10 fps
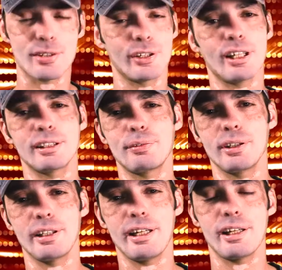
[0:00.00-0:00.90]
are not
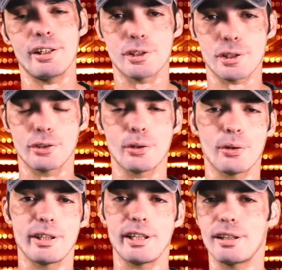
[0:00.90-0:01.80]
from there, you should
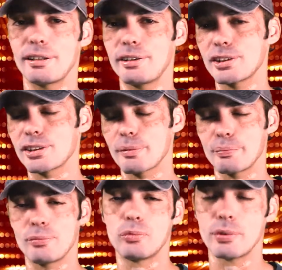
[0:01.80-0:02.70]
go there. There's
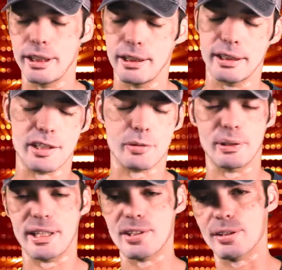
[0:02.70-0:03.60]
some really nice
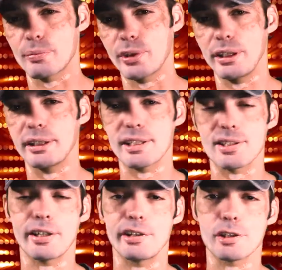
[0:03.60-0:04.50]
place, some really
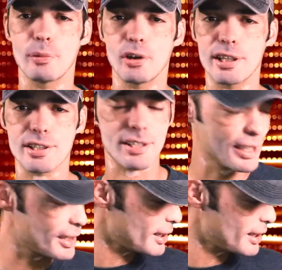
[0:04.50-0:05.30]
nice Irish bars.